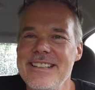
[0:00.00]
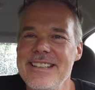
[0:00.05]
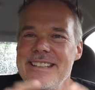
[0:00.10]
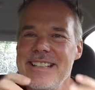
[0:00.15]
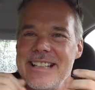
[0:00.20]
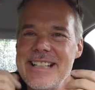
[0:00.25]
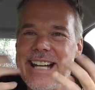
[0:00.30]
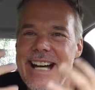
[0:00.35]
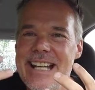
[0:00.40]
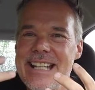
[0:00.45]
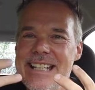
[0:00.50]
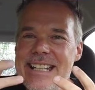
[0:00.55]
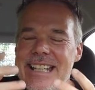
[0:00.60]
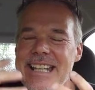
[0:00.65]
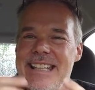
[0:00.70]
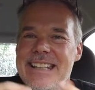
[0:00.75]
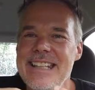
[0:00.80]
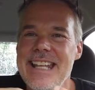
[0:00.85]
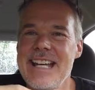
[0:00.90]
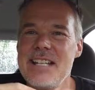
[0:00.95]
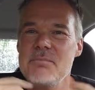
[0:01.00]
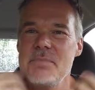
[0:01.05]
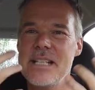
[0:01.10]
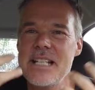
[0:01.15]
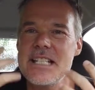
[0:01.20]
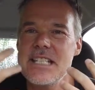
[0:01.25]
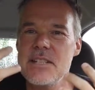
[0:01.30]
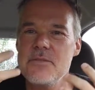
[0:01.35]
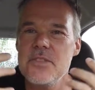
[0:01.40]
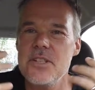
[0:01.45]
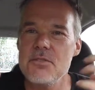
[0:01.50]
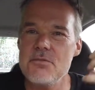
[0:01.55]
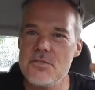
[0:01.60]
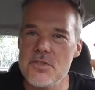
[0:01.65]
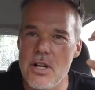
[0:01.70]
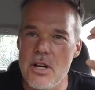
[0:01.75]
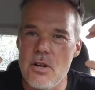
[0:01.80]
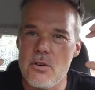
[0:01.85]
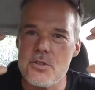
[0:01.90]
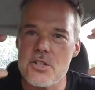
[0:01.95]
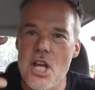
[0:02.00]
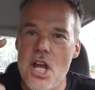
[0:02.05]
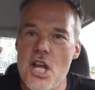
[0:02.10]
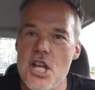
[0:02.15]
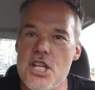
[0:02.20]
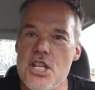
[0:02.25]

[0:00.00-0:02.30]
You got to get that because if you don't,